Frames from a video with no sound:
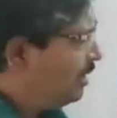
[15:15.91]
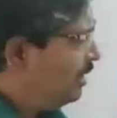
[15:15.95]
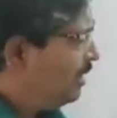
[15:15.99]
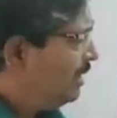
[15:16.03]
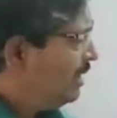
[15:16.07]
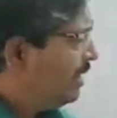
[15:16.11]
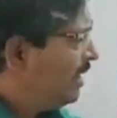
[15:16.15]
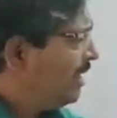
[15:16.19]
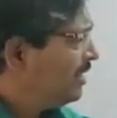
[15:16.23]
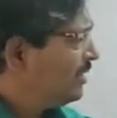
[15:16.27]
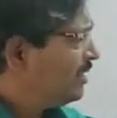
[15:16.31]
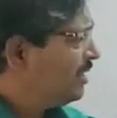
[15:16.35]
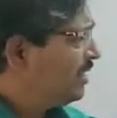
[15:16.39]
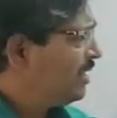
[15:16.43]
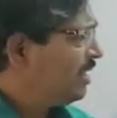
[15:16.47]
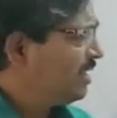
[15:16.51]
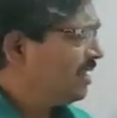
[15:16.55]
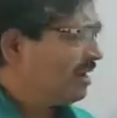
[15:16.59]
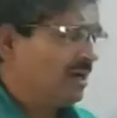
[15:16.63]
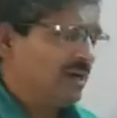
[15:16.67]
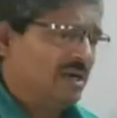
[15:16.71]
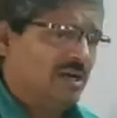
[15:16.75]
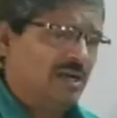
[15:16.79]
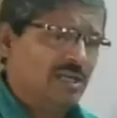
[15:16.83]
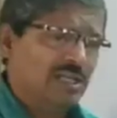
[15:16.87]
Electric
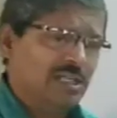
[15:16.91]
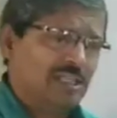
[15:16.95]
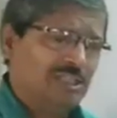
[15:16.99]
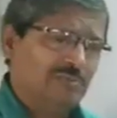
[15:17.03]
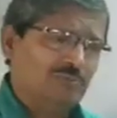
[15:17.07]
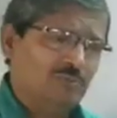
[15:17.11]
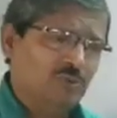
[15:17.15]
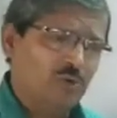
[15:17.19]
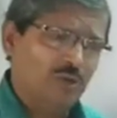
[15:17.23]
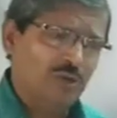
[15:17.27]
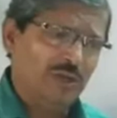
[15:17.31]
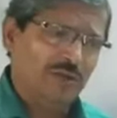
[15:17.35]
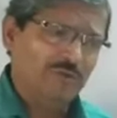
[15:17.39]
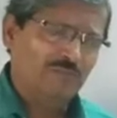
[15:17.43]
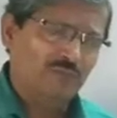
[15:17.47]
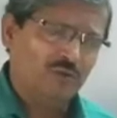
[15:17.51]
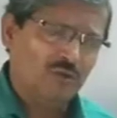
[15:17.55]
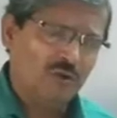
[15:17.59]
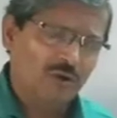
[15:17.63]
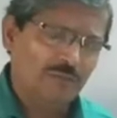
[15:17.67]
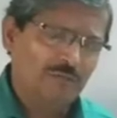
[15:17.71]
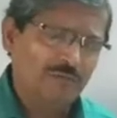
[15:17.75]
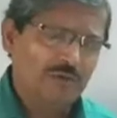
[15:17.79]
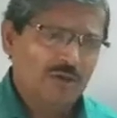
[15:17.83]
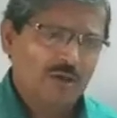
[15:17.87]
current is flowing
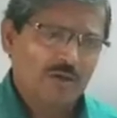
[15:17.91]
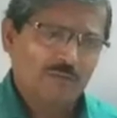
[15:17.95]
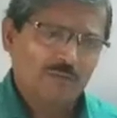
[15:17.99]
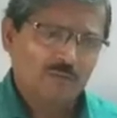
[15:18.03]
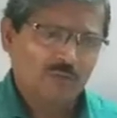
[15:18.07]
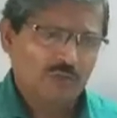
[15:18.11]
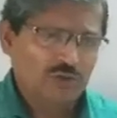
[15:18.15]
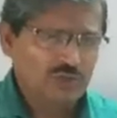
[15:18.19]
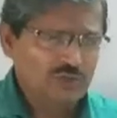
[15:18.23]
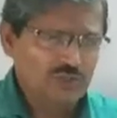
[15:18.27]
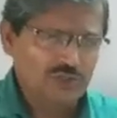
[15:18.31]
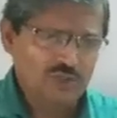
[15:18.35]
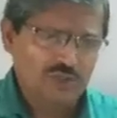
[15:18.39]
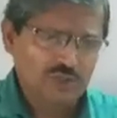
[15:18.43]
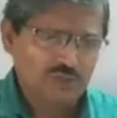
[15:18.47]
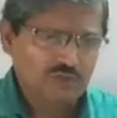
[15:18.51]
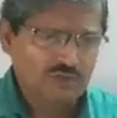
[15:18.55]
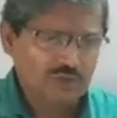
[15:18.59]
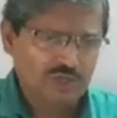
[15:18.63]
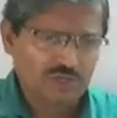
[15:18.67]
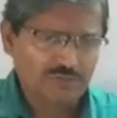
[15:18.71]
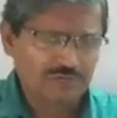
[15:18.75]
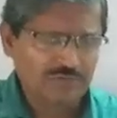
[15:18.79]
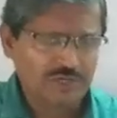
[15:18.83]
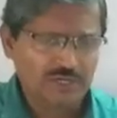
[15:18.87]
from positive
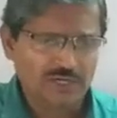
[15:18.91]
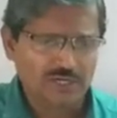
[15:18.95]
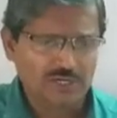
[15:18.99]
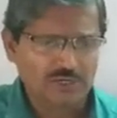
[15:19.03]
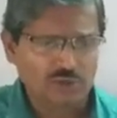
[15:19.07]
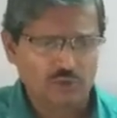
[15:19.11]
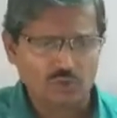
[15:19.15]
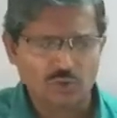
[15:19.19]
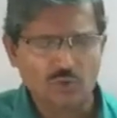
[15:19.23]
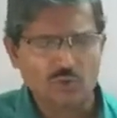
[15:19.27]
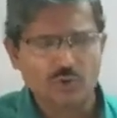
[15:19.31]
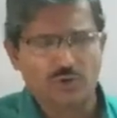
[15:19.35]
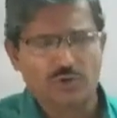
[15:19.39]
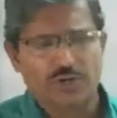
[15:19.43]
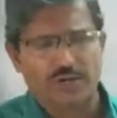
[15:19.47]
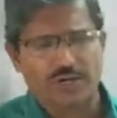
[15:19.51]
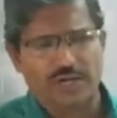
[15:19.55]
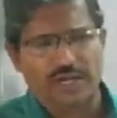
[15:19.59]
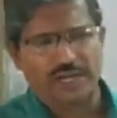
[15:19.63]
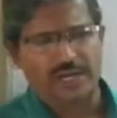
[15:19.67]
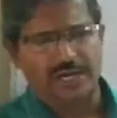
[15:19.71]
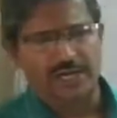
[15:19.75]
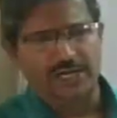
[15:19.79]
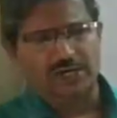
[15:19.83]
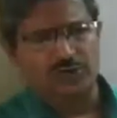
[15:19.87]
terminal to
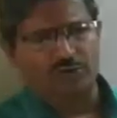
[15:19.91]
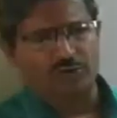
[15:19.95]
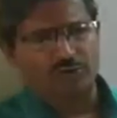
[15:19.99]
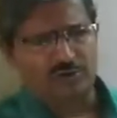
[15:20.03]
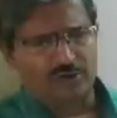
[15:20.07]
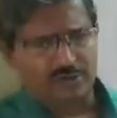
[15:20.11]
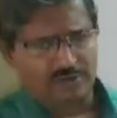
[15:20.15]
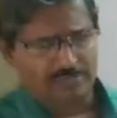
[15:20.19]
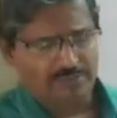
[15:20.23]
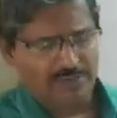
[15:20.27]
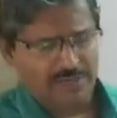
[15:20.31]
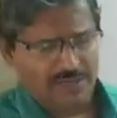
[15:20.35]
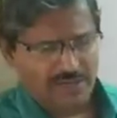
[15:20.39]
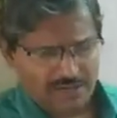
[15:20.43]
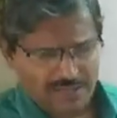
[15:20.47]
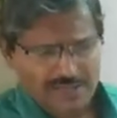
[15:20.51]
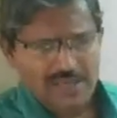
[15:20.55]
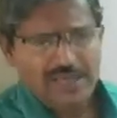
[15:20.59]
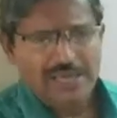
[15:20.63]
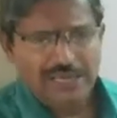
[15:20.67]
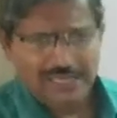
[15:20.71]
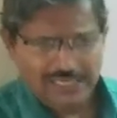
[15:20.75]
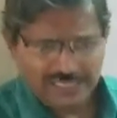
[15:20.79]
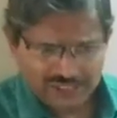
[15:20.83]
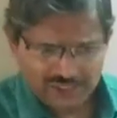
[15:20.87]
negative terminal.
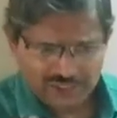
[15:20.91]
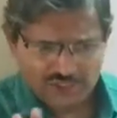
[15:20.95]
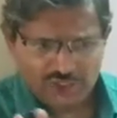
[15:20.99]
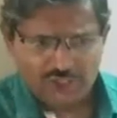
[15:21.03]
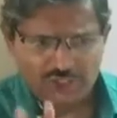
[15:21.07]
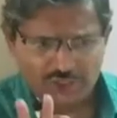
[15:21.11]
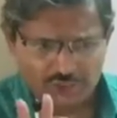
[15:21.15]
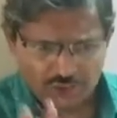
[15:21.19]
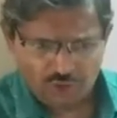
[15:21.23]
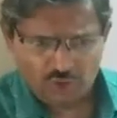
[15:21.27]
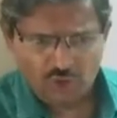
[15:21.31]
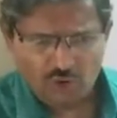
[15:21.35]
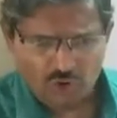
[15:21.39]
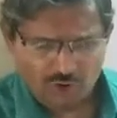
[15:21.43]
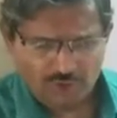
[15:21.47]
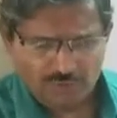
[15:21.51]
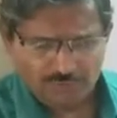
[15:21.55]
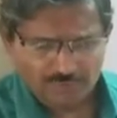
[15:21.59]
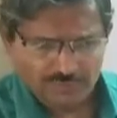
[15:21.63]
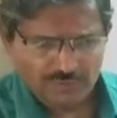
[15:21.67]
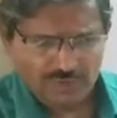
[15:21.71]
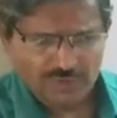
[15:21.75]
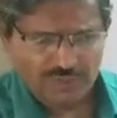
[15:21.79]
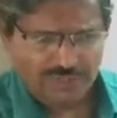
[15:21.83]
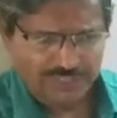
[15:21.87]
Is it
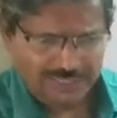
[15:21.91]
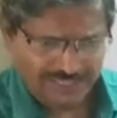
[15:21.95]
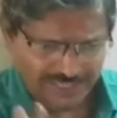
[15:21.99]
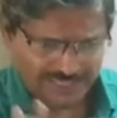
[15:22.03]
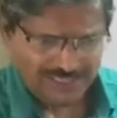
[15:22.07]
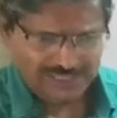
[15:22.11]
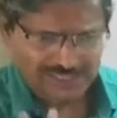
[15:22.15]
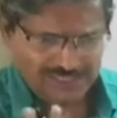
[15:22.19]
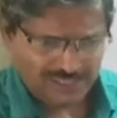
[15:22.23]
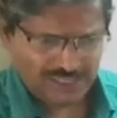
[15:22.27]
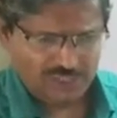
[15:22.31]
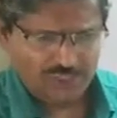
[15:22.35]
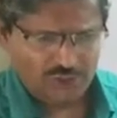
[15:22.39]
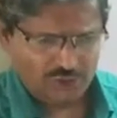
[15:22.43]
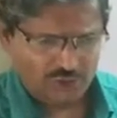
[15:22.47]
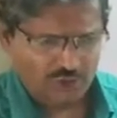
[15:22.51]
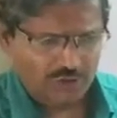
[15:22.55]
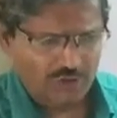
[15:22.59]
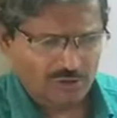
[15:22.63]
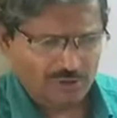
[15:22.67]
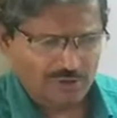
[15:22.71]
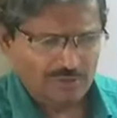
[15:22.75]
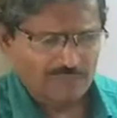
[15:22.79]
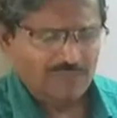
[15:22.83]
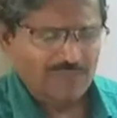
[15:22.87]
true? Is it
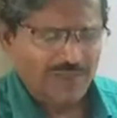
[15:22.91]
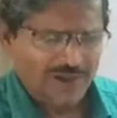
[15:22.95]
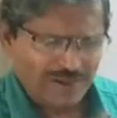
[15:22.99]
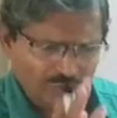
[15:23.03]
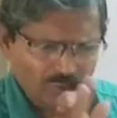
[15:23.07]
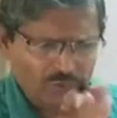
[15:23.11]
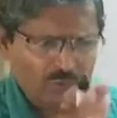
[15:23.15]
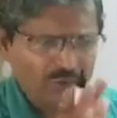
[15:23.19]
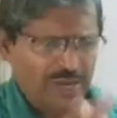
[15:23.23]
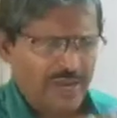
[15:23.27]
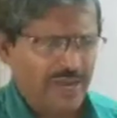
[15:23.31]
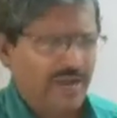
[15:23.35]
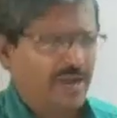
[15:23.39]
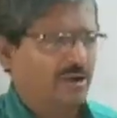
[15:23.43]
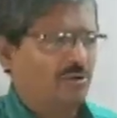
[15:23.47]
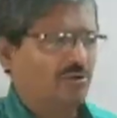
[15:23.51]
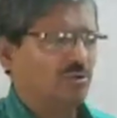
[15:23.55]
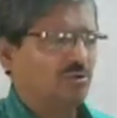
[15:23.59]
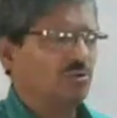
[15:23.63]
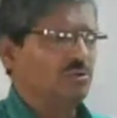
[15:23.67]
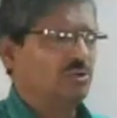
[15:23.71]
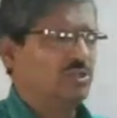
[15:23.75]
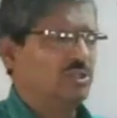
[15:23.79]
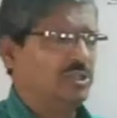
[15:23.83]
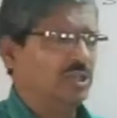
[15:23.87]
true? That we
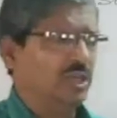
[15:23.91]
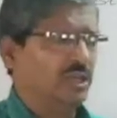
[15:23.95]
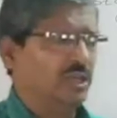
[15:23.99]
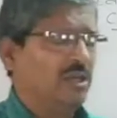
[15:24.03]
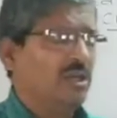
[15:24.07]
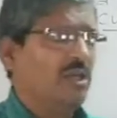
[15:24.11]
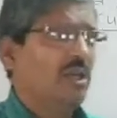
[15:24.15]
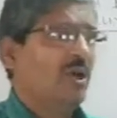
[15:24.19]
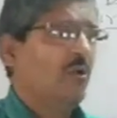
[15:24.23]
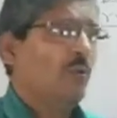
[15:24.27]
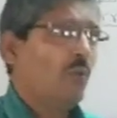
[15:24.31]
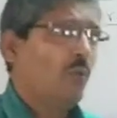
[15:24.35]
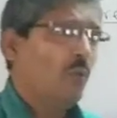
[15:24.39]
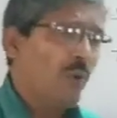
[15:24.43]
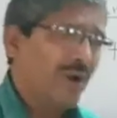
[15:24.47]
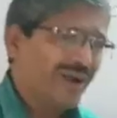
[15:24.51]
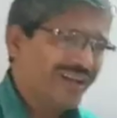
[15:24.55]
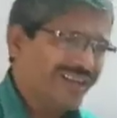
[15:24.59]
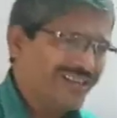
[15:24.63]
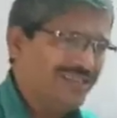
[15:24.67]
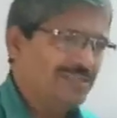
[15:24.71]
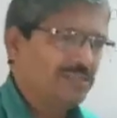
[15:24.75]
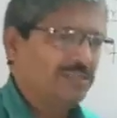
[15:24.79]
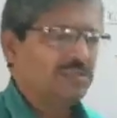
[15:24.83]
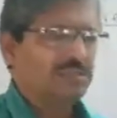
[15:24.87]
have to see what
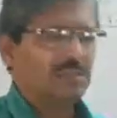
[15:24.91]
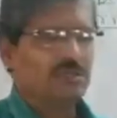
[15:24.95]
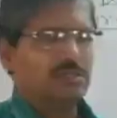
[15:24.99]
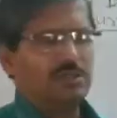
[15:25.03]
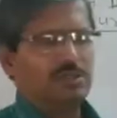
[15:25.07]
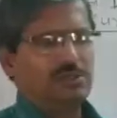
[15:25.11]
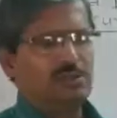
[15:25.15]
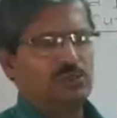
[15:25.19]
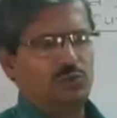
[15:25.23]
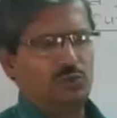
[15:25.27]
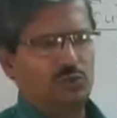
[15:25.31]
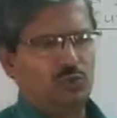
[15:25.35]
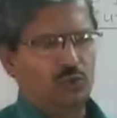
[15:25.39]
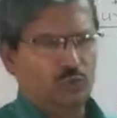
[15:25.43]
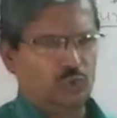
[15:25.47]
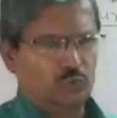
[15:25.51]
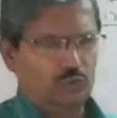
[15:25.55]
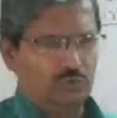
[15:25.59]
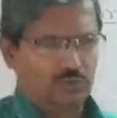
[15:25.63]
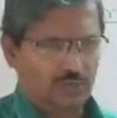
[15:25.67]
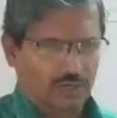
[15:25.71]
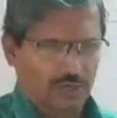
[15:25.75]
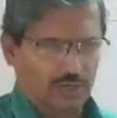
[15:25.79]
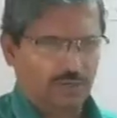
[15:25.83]
is the truth.